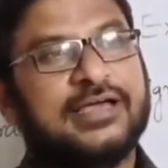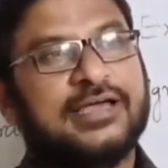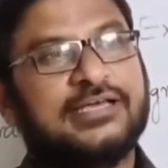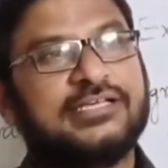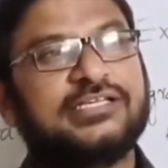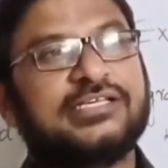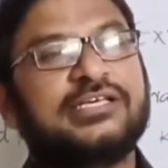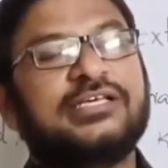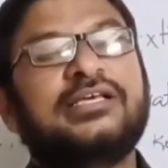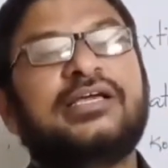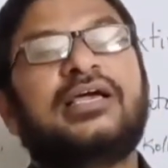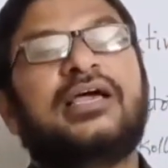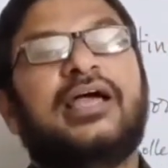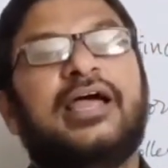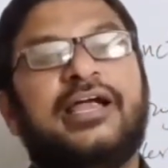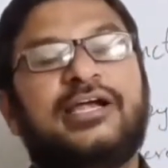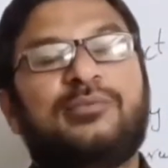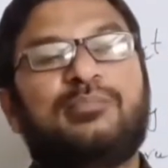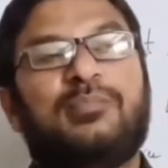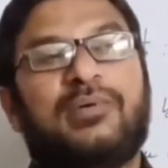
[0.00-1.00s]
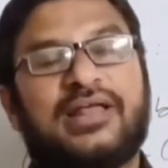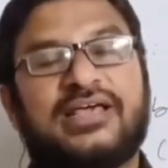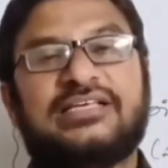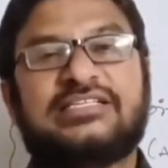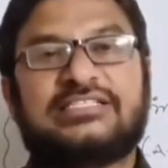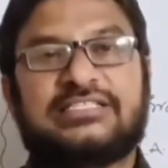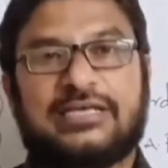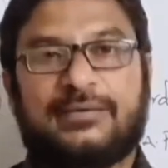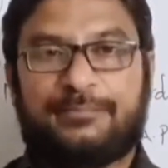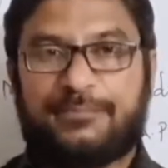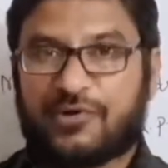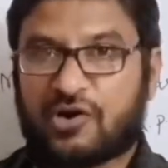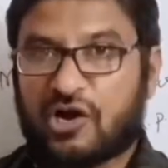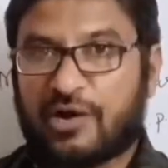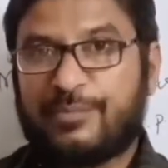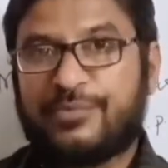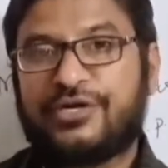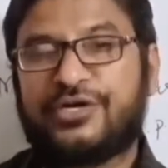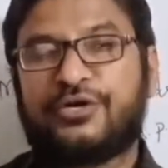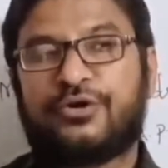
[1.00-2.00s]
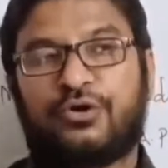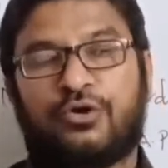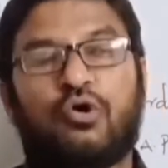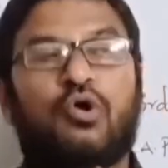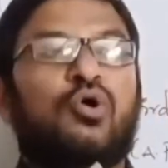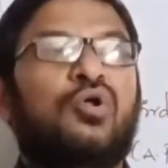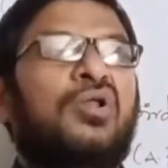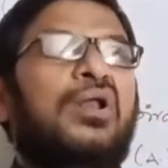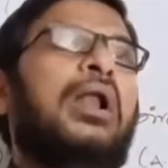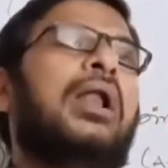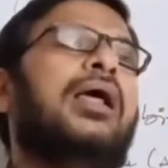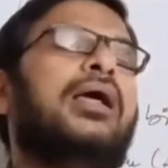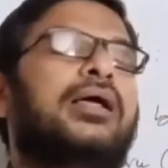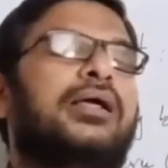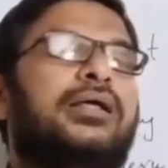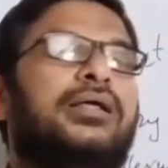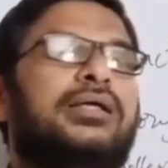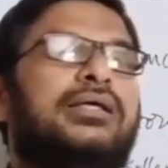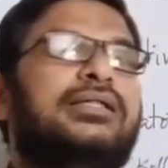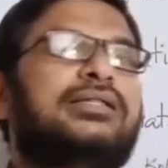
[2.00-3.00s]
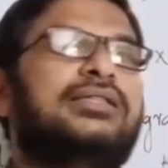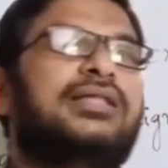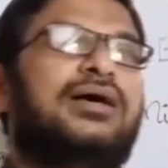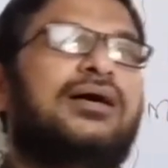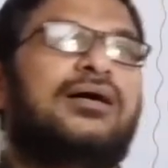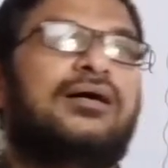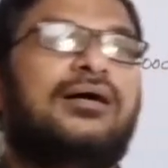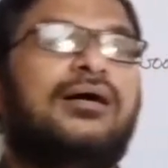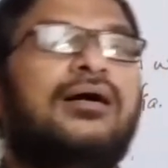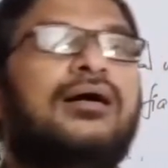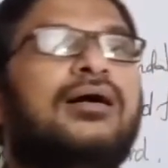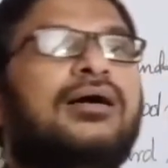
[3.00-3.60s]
it plays a prominent role in the